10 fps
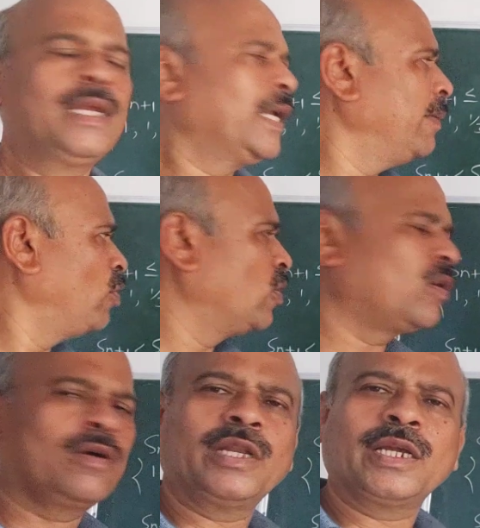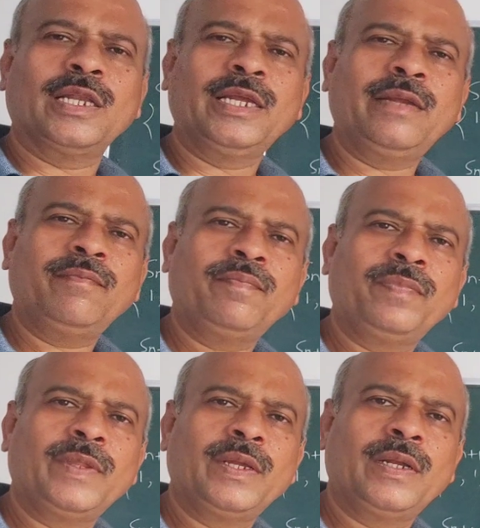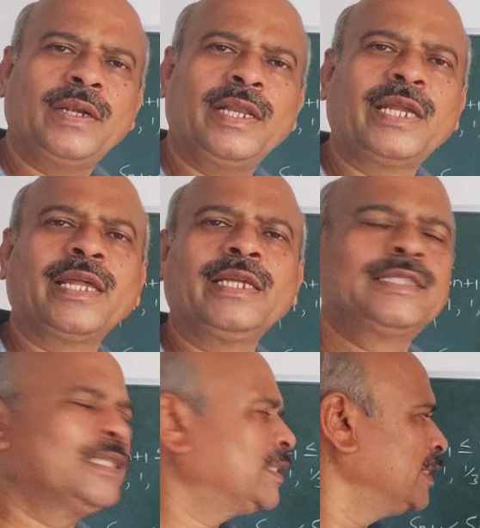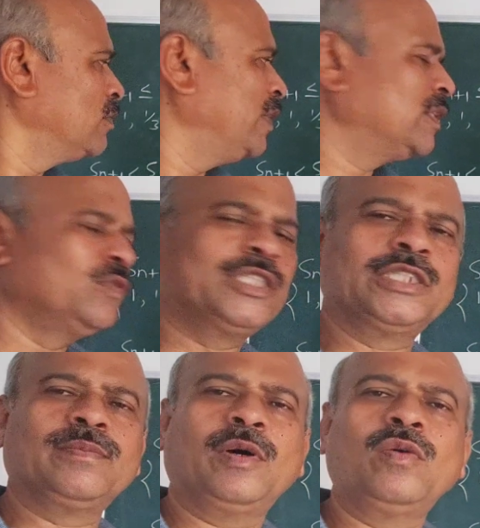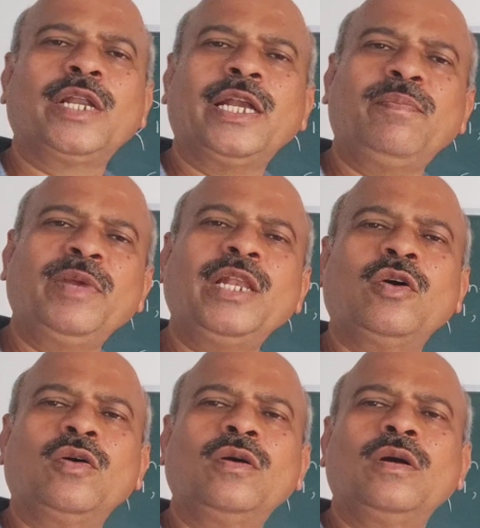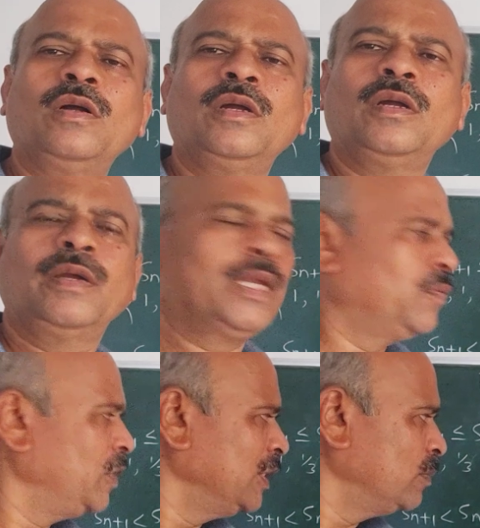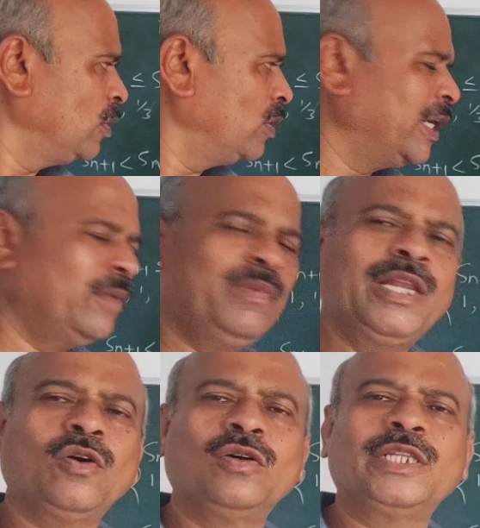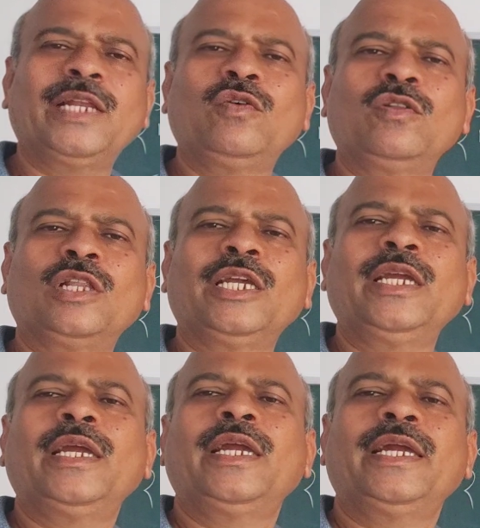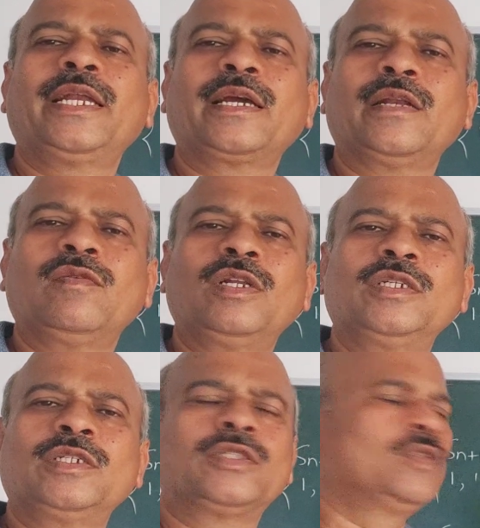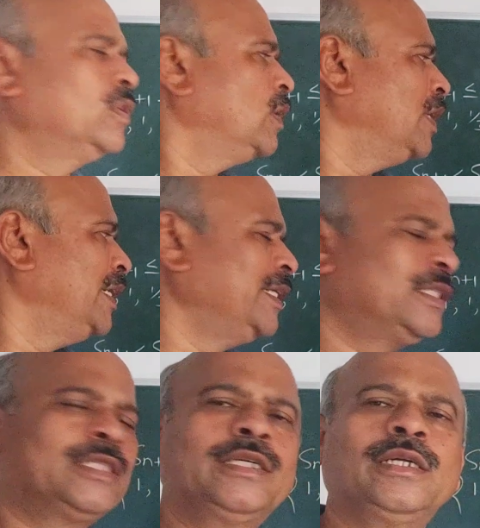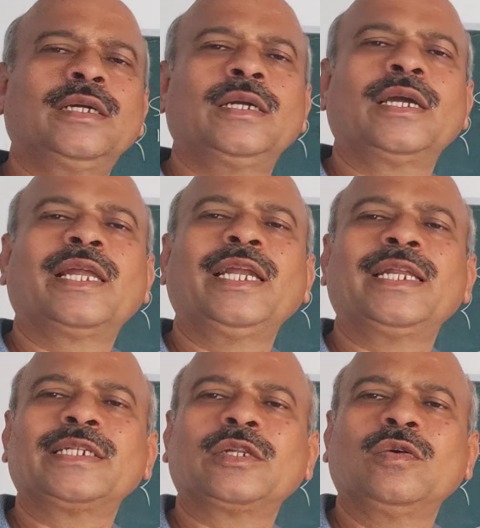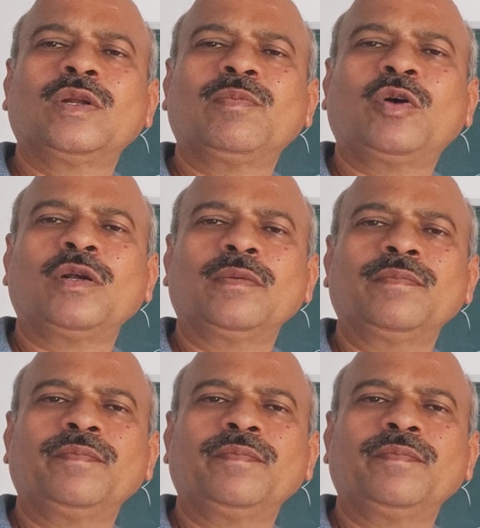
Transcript: A monotonically decreasing sequence which is bounded below, if it is bounded below, then only it converges to its greatest lower bound.